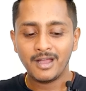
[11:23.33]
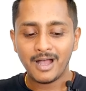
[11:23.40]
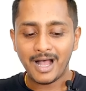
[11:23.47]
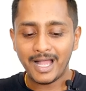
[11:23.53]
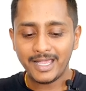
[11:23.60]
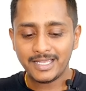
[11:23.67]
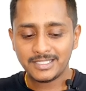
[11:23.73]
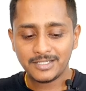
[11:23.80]

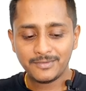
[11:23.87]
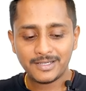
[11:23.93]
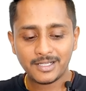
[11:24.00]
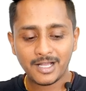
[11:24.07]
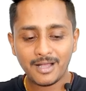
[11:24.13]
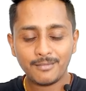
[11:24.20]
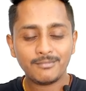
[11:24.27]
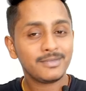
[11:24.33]
ING will
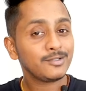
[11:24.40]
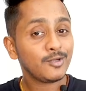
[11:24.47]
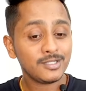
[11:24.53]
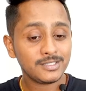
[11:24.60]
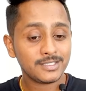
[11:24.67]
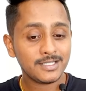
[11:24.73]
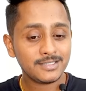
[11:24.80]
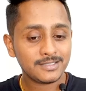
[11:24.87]
come. And
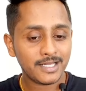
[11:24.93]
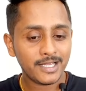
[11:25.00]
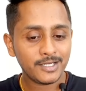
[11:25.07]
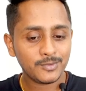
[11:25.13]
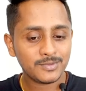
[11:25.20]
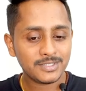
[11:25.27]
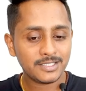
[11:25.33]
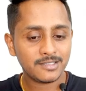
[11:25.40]
not just that.
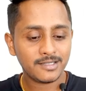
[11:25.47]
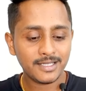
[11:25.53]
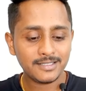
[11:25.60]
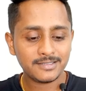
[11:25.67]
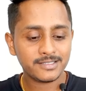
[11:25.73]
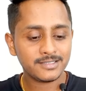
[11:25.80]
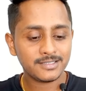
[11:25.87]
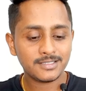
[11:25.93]
You see the next
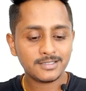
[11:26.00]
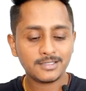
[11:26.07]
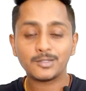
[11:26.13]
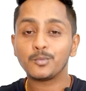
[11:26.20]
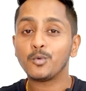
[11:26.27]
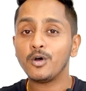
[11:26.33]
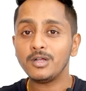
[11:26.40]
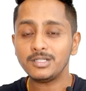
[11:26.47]
sentence is, the
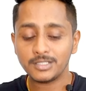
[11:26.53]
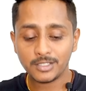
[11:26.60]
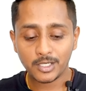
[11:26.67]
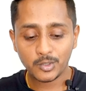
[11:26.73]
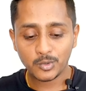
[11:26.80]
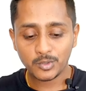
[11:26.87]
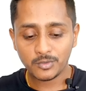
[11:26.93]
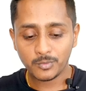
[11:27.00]
walls are
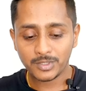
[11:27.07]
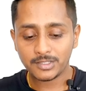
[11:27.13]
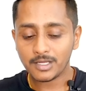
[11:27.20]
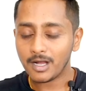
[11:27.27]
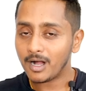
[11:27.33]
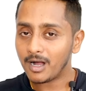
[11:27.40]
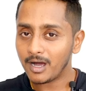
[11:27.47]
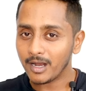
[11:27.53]
adorned with
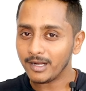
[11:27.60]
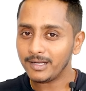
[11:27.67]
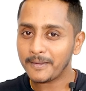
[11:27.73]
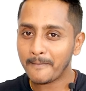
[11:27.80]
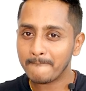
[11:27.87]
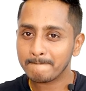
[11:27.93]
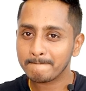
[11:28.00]
art,